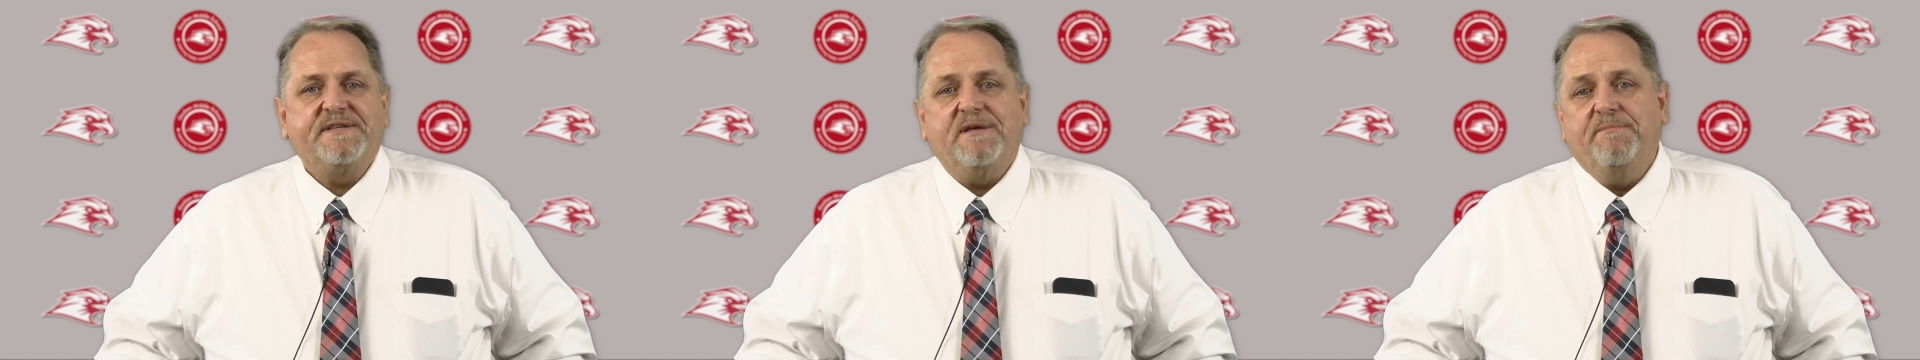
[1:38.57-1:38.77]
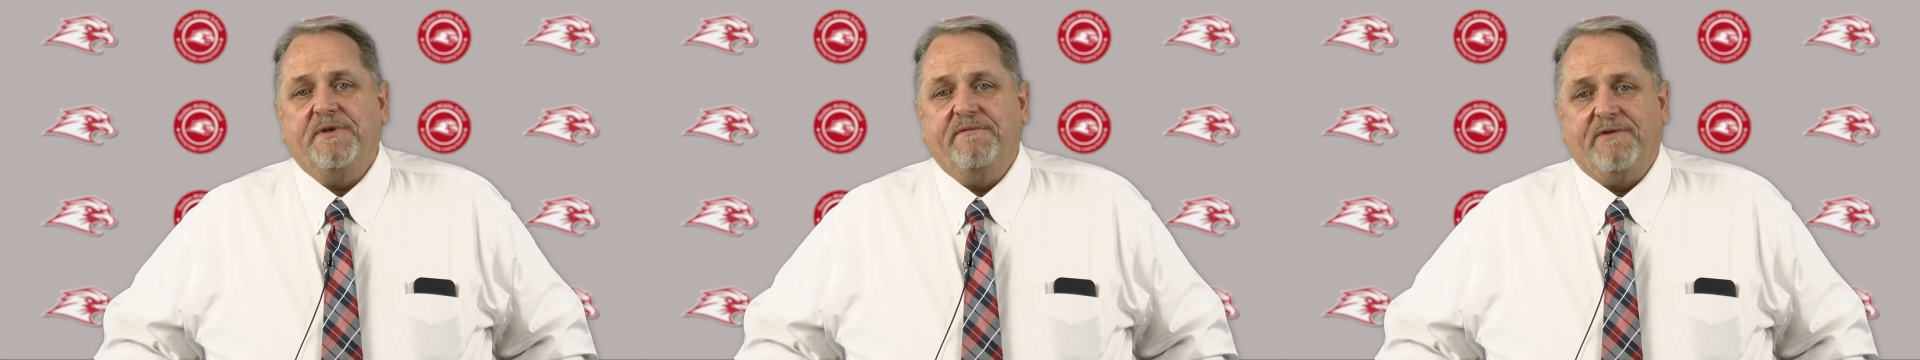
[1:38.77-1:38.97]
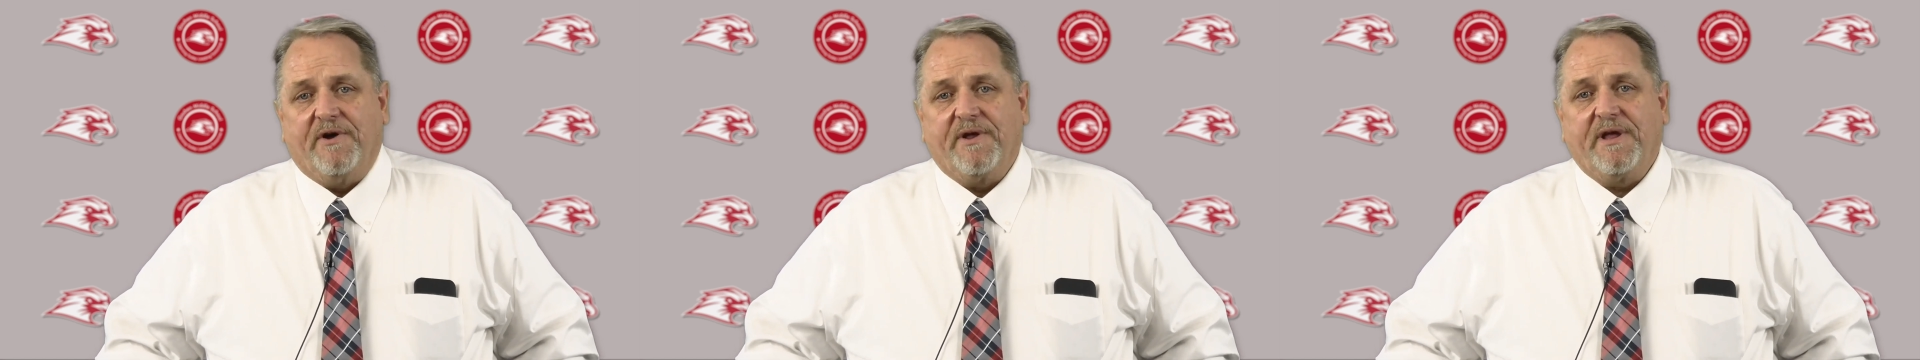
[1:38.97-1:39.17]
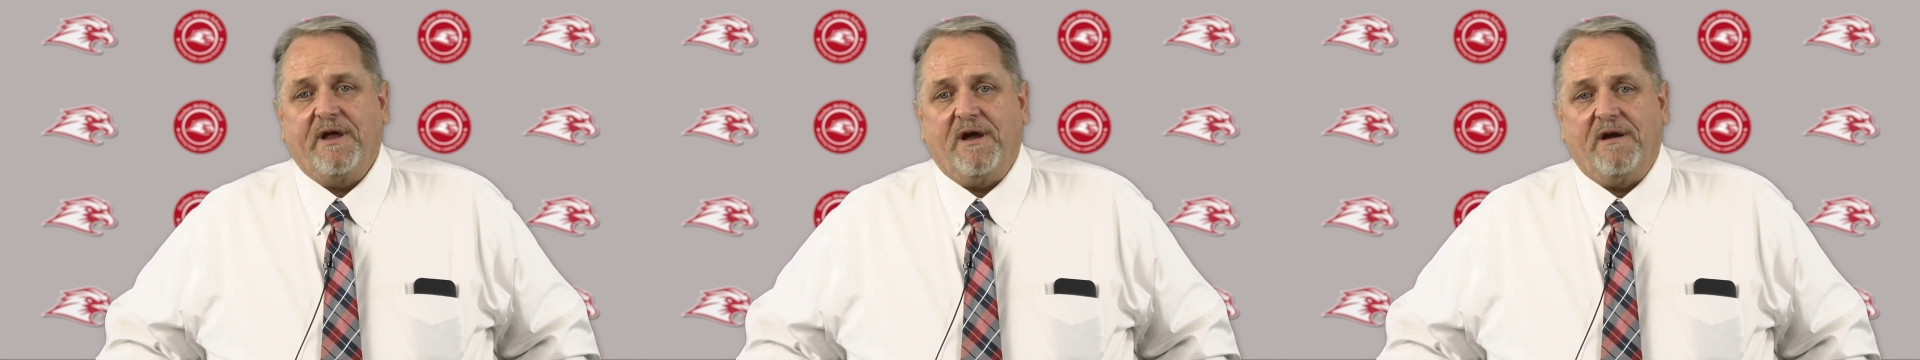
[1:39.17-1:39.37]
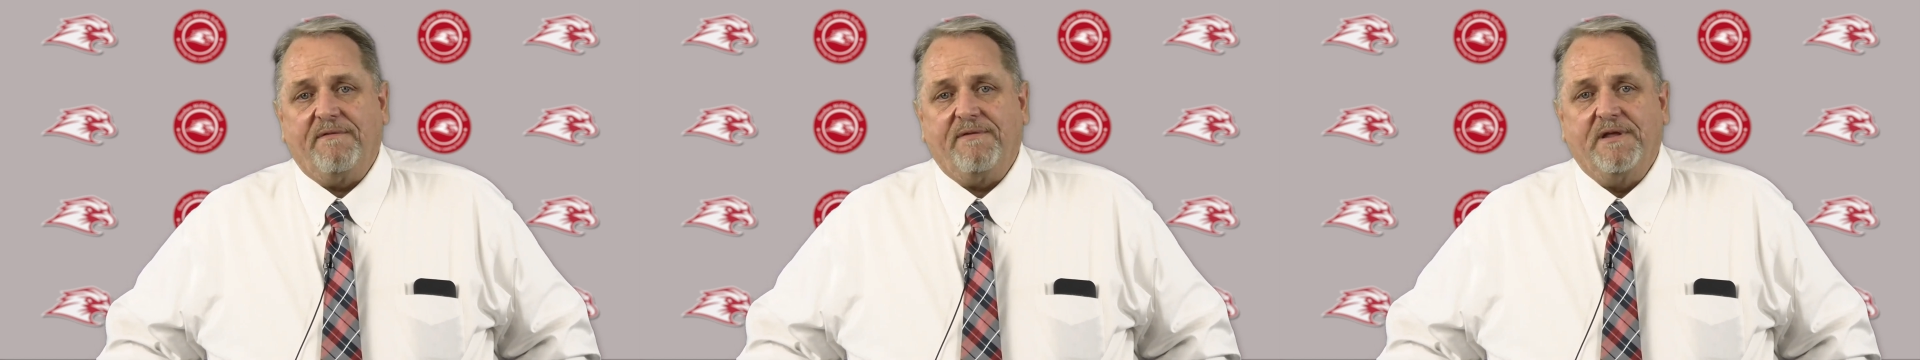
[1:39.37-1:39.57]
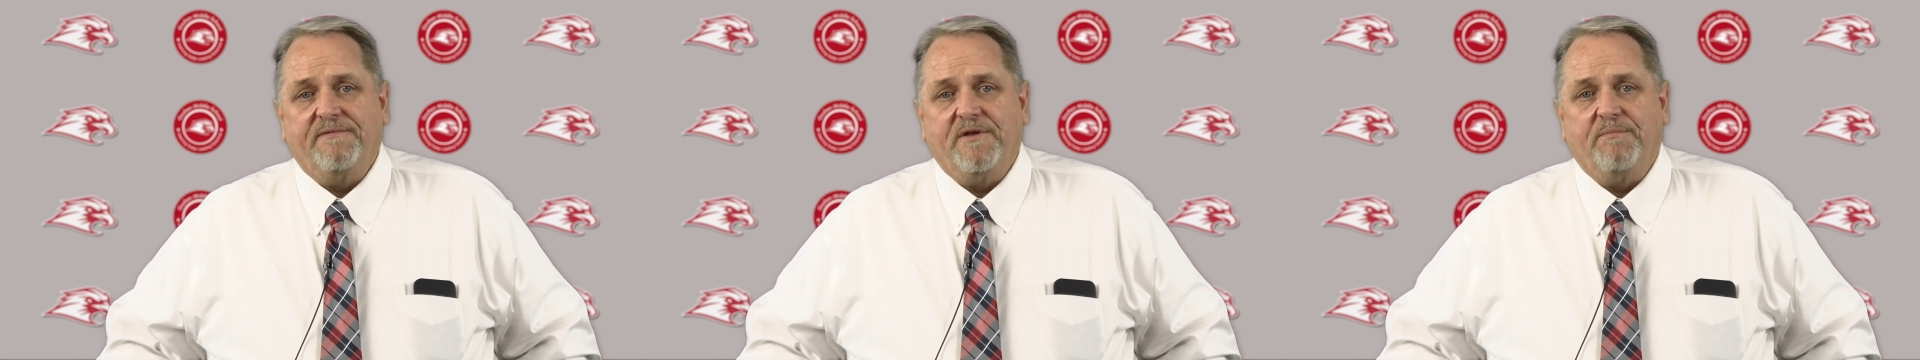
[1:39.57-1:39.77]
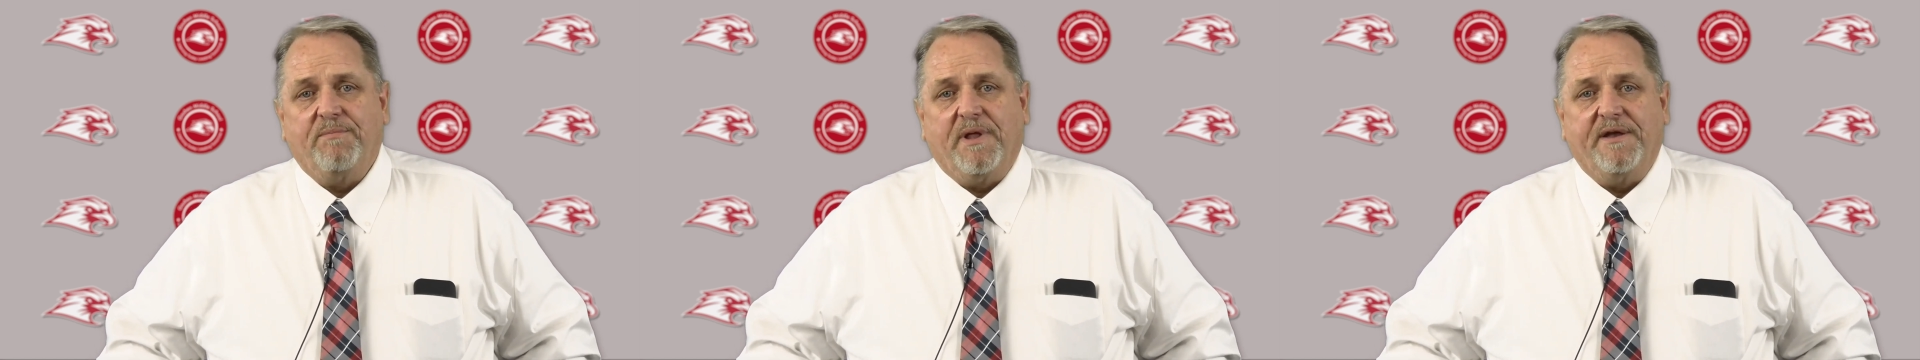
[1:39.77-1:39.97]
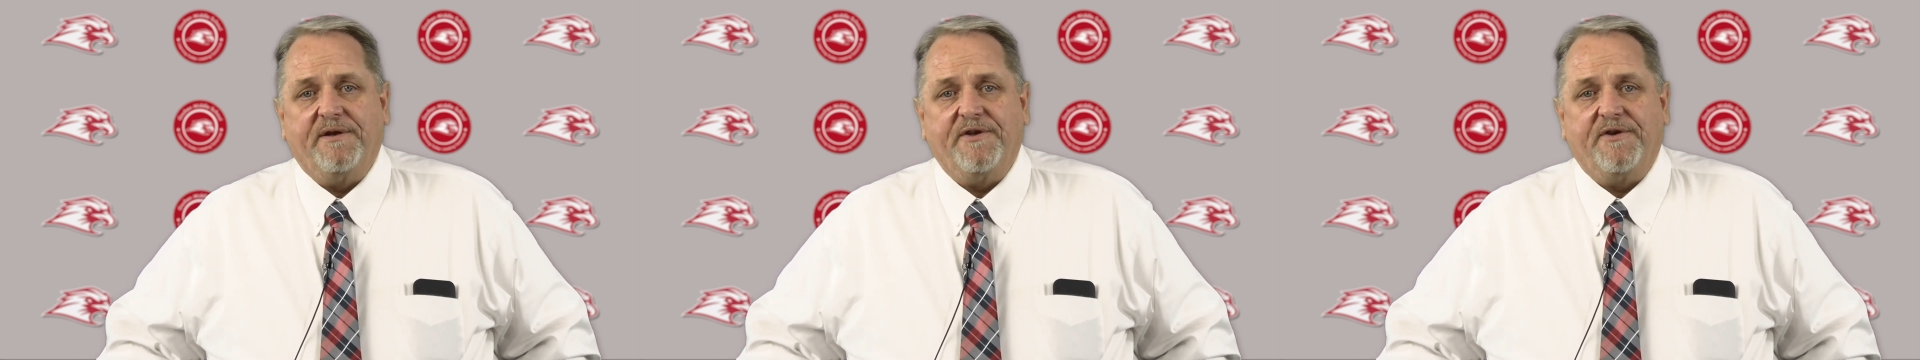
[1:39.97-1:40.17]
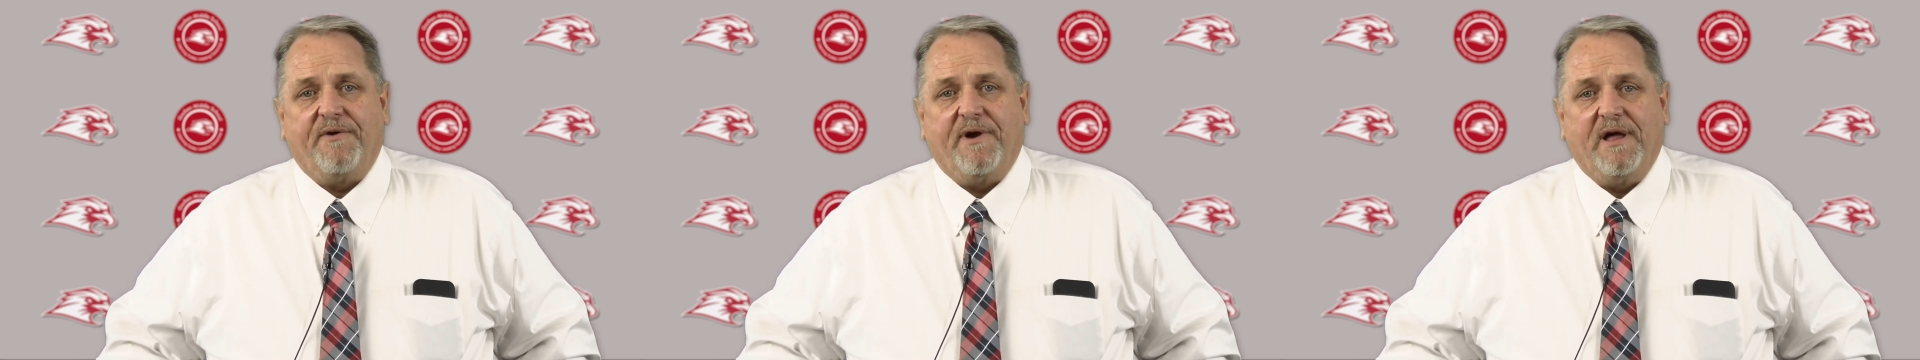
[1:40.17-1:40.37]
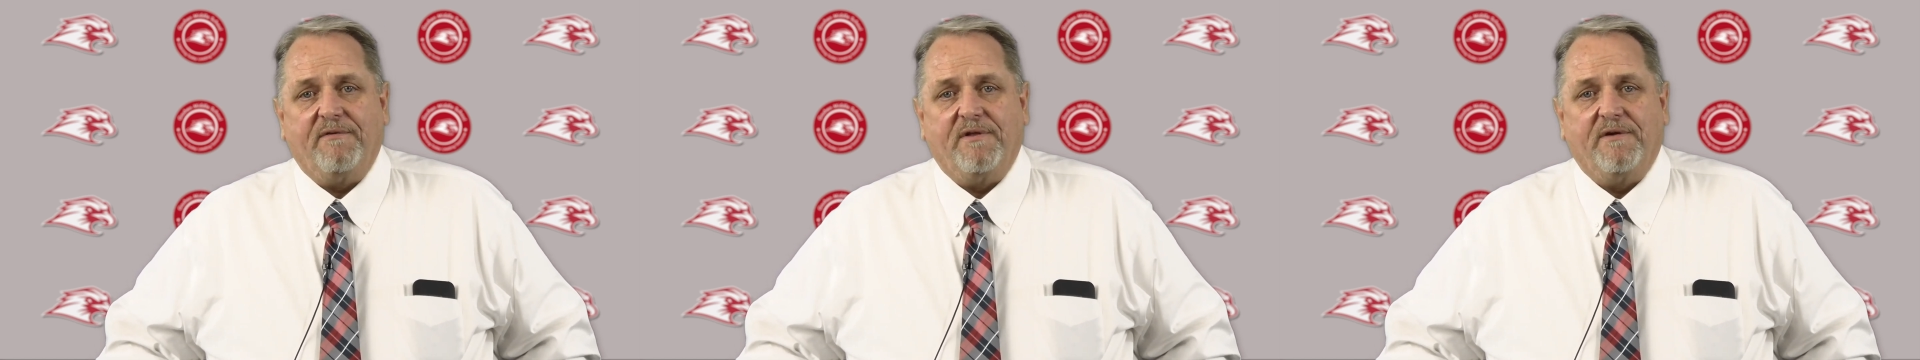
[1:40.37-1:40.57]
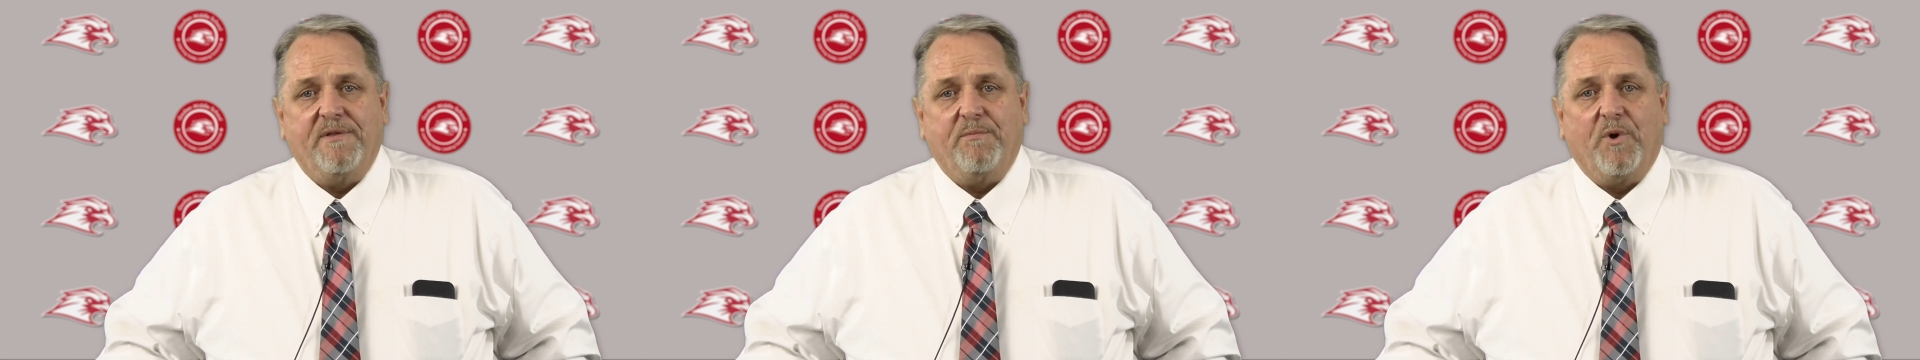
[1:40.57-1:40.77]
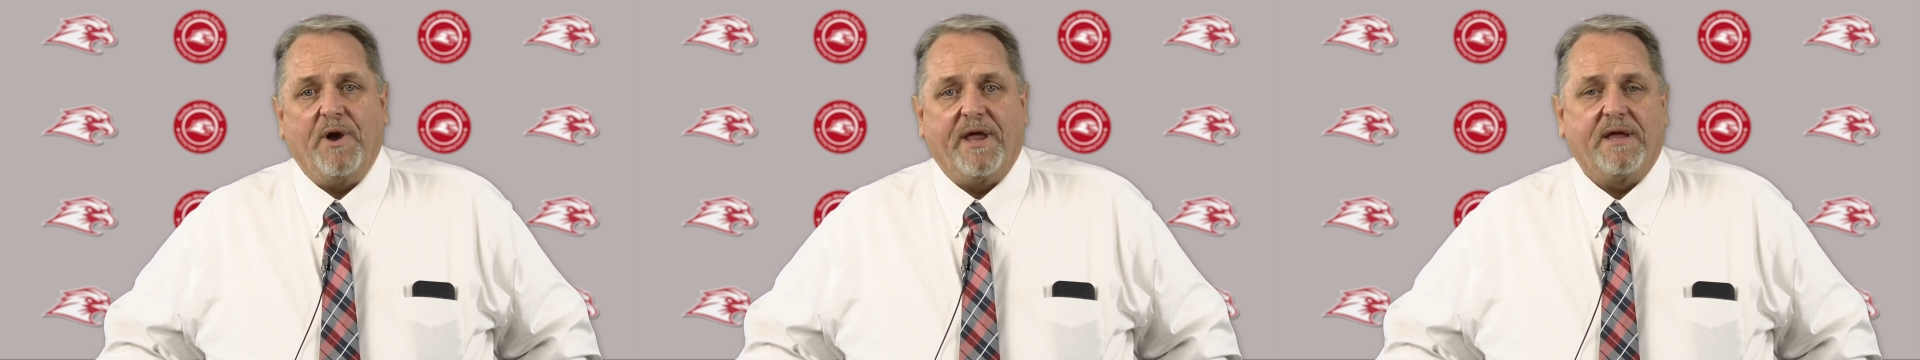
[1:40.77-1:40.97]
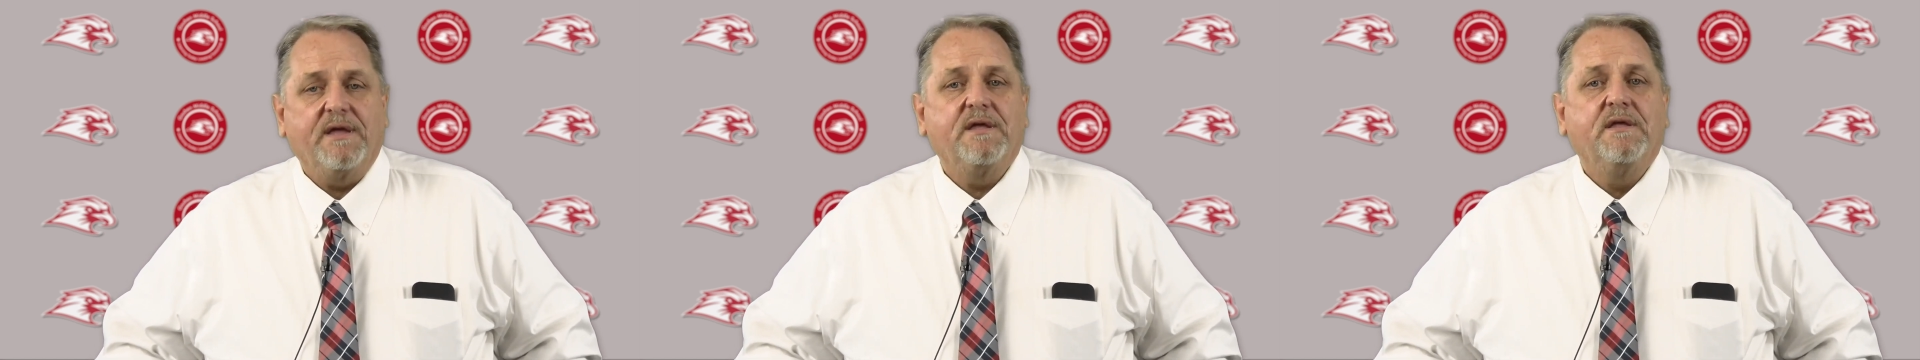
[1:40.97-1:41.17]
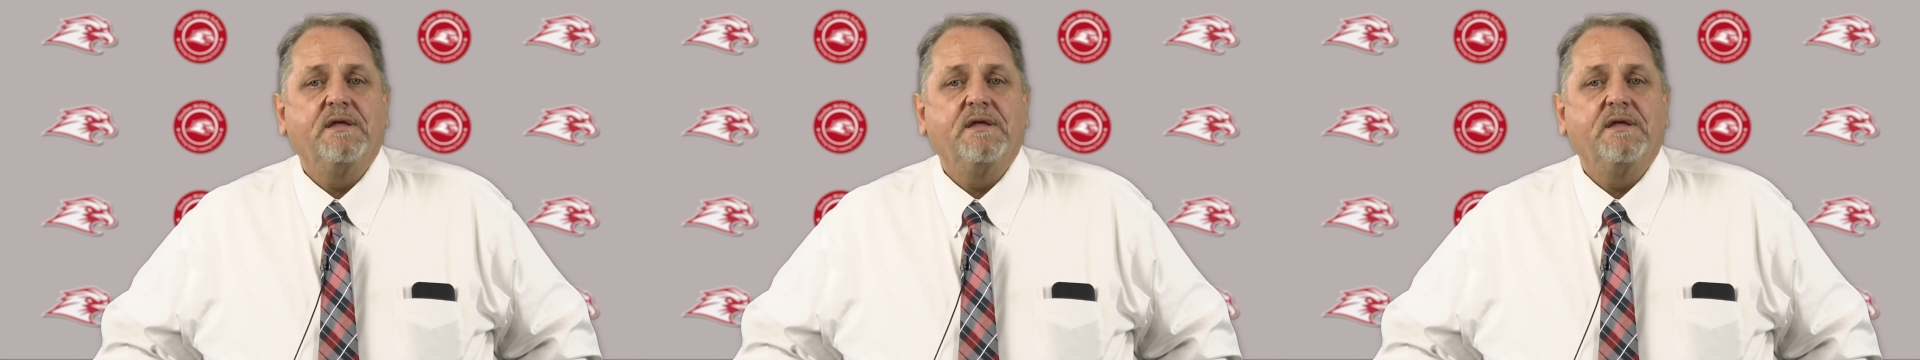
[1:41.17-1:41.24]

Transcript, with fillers: and be very careful if you plan to travel over the break.